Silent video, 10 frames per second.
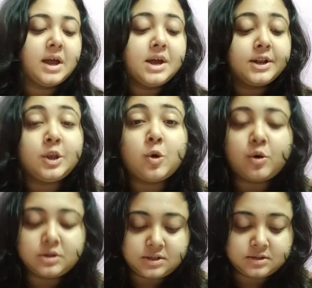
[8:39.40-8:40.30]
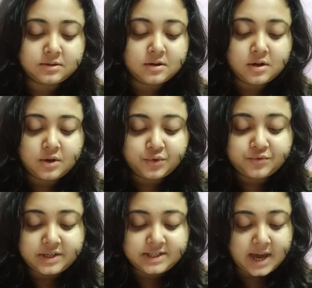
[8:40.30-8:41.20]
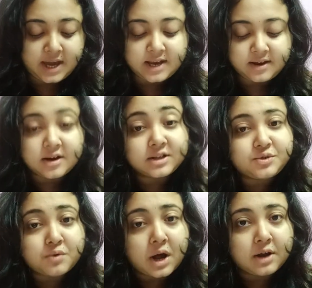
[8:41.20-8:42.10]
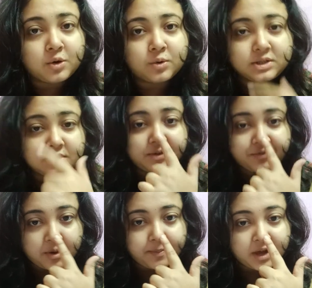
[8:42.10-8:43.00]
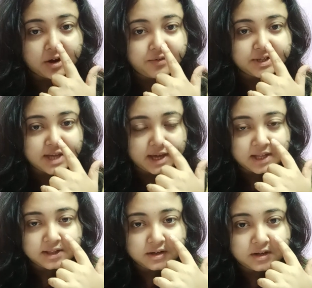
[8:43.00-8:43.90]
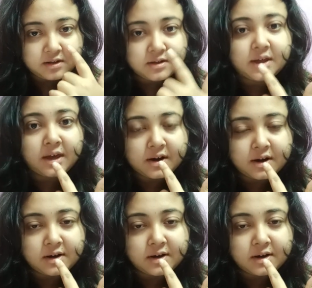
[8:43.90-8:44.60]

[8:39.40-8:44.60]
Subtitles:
Nose, we take in air through our nose. From here we take in the air.